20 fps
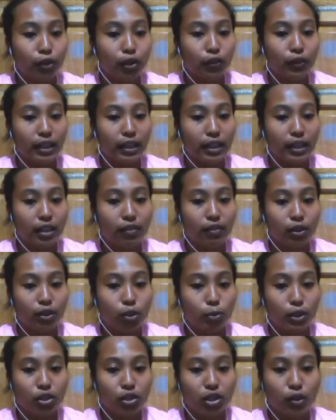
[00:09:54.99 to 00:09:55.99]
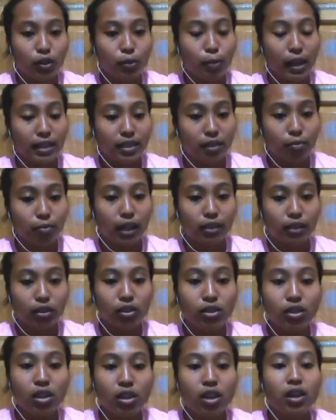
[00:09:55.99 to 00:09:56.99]
feeding the vending machine with plastic
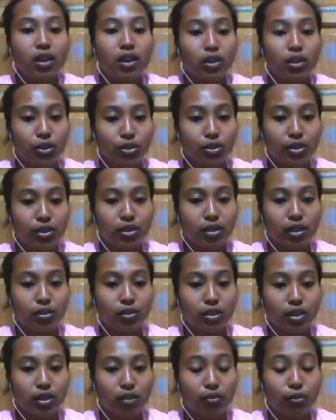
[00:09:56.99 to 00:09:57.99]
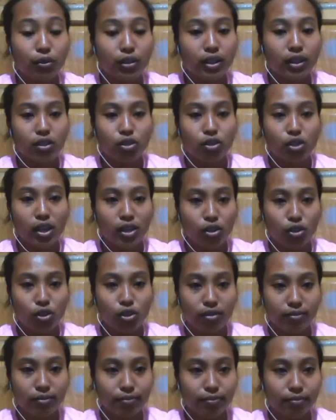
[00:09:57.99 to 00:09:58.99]
bottles, users can receive food in exchange.